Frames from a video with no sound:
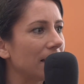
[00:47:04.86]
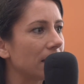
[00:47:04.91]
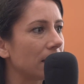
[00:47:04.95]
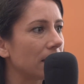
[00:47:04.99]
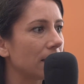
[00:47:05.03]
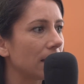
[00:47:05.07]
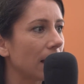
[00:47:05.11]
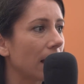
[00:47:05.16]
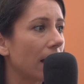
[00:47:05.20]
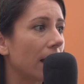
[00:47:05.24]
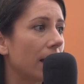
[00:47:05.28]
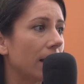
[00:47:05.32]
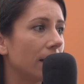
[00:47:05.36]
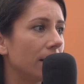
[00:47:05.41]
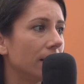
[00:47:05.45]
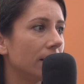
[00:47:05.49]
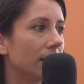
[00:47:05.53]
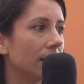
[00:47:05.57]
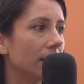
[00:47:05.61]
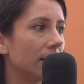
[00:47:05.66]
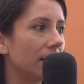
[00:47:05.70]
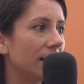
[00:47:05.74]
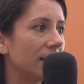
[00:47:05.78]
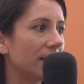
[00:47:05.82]
It's sad.
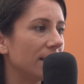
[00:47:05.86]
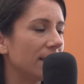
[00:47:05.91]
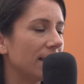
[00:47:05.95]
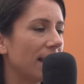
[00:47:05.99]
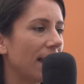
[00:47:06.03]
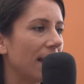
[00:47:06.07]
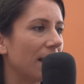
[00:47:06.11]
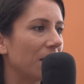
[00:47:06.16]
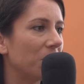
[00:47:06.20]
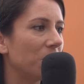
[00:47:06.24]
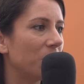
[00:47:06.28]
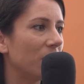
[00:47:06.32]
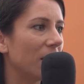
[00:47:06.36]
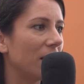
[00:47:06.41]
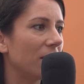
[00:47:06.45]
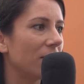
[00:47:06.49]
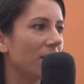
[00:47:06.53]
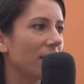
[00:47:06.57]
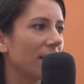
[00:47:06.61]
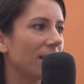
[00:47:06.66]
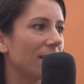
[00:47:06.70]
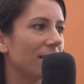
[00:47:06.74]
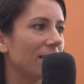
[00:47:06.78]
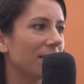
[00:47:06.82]
It's sad, but I
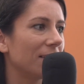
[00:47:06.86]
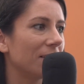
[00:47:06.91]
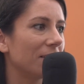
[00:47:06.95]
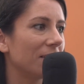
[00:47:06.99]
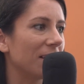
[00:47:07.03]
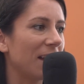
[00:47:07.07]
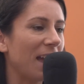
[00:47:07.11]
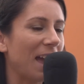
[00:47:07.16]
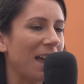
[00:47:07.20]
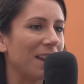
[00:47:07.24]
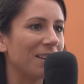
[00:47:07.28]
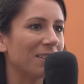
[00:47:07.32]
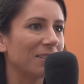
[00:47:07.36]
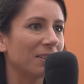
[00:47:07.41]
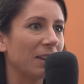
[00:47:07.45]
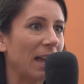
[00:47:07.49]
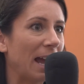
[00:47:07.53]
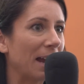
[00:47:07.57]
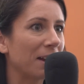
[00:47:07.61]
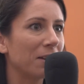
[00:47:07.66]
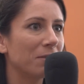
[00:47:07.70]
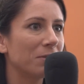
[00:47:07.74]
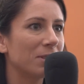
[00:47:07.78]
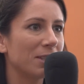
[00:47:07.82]
think again
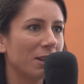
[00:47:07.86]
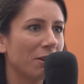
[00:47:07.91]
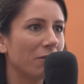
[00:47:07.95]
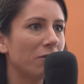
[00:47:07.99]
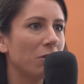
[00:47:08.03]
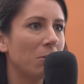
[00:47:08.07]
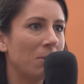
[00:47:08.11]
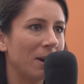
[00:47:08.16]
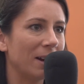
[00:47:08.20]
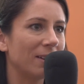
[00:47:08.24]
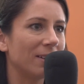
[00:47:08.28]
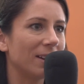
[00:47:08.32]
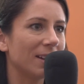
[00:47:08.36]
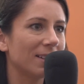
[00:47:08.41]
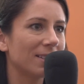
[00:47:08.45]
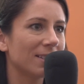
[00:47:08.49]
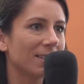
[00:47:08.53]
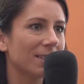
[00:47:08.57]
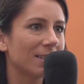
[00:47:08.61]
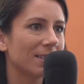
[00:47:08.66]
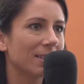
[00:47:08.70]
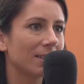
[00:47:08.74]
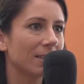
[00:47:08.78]
lack of self awareness.